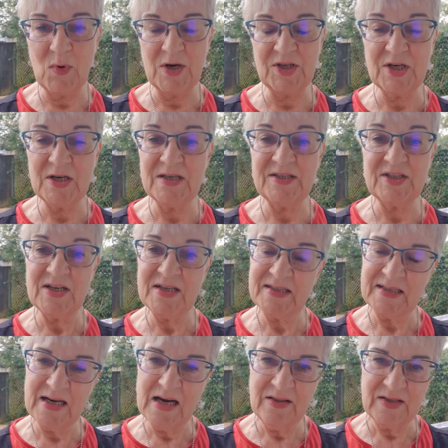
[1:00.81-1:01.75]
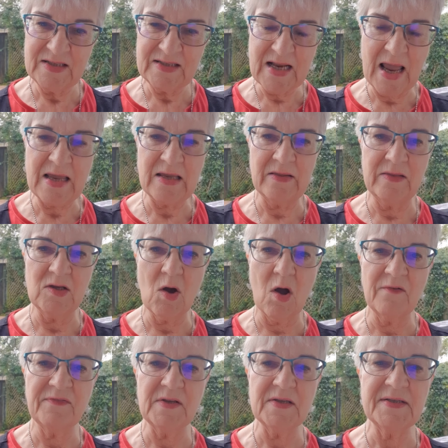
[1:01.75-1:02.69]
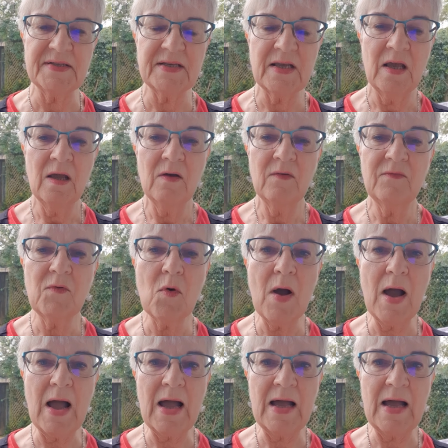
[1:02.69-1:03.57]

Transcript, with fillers: which is just another day in the office for